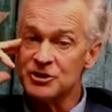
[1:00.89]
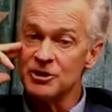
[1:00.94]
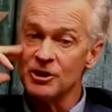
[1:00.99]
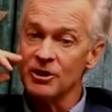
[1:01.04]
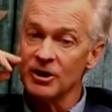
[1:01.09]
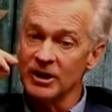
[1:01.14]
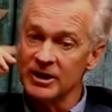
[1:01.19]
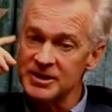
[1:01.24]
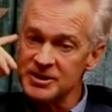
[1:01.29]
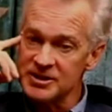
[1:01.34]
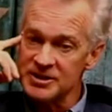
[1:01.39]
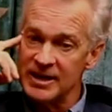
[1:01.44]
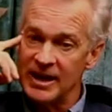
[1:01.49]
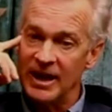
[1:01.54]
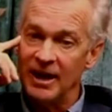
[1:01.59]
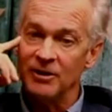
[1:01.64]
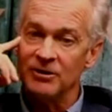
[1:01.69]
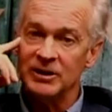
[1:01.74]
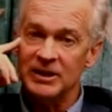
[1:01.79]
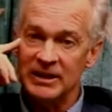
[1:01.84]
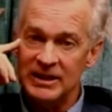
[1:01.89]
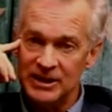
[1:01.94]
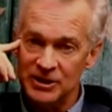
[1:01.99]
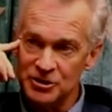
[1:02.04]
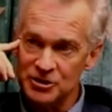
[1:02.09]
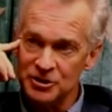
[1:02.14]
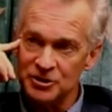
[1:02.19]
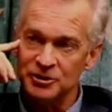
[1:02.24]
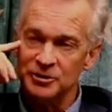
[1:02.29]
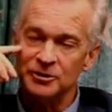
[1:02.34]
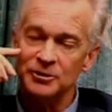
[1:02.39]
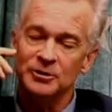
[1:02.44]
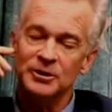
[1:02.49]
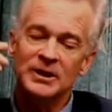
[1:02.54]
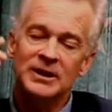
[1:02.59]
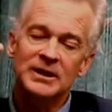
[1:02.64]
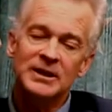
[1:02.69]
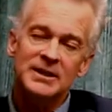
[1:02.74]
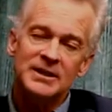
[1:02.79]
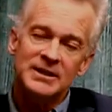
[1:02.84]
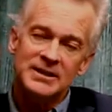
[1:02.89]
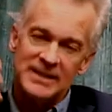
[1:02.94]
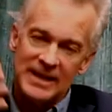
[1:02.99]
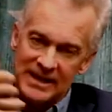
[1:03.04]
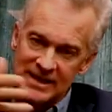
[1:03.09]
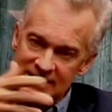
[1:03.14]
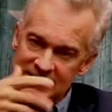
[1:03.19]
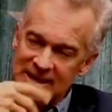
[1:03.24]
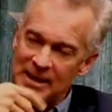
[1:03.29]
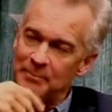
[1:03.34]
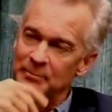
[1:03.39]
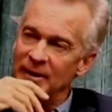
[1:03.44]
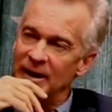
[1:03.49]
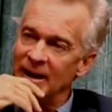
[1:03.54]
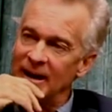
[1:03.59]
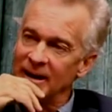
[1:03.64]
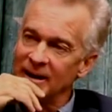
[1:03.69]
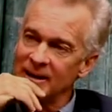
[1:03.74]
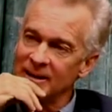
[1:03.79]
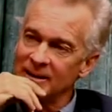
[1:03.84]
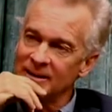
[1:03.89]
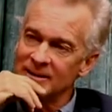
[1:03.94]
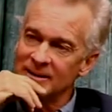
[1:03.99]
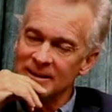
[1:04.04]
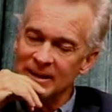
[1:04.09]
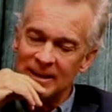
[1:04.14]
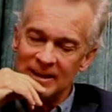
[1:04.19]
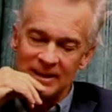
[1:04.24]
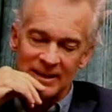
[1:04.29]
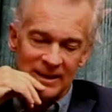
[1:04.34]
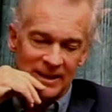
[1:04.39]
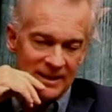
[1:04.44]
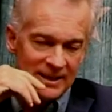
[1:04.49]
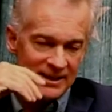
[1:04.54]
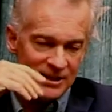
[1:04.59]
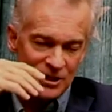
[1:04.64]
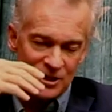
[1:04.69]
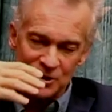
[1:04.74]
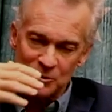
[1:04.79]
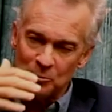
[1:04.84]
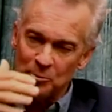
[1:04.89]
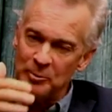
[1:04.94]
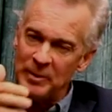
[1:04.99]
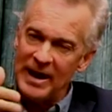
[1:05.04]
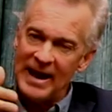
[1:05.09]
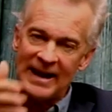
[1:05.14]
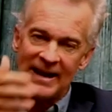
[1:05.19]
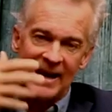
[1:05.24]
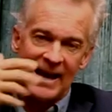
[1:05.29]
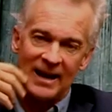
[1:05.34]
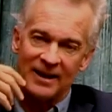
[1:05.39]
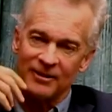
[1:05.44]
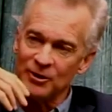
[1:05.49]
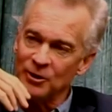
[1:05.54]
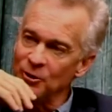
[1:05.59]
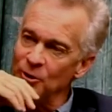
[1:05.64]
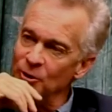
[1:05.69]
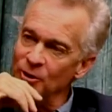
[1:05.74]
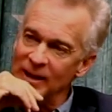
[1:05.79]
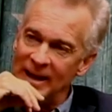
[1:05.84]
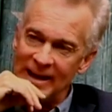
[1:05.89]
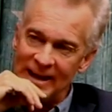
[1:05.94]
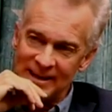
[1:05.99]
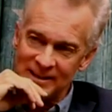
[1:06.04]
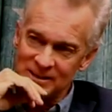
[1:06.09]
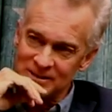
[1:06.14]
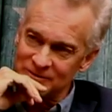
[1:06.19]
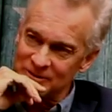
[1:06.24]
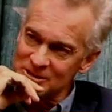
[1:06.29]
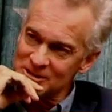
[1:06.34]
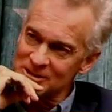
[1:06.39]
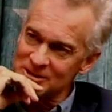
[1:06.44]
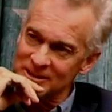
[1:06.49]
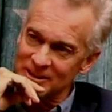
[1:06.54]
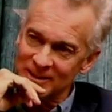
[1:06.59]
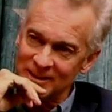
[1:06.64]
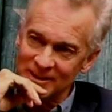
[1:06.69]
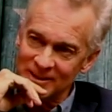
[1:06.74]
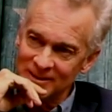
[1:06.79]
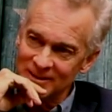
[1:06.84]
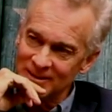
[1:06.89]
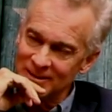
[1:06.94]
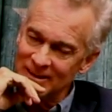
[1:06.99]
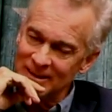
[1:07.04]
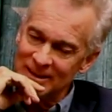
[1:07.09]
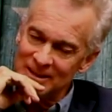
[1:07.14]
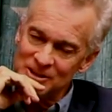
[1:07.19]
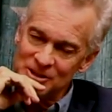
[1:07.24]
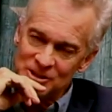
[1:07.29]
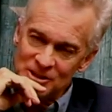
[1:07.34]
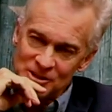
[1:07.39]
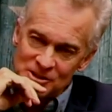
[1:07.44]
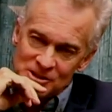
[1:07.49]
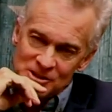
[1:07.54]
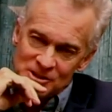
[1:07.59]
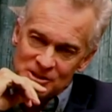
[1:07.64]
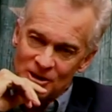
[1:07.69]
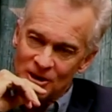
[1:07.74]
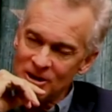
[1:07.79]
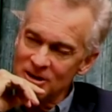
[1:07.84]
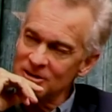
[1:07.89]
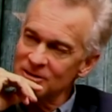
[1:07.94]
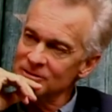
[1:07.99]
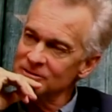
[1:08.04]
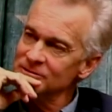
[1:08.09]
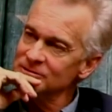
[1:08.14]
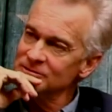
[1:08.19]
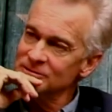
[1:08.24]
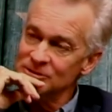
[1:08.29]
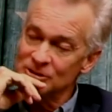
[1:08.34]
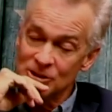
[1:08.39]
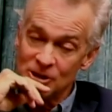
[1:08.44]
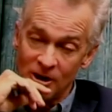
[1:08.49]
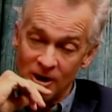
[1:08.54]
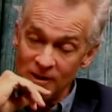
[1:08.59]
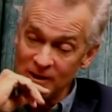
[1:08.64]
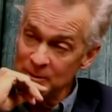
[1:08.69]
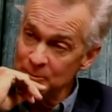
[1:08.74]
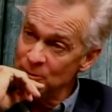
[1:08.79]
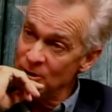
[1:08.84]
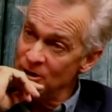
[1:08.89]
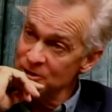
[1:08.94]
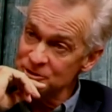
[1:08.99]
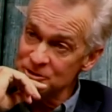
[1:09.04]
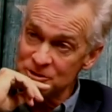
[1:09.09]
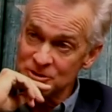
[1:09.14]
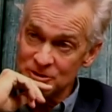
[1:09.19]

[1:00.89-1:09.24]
Journalists now need to take a step back and just back out of the whole activist thing and just start calling balls and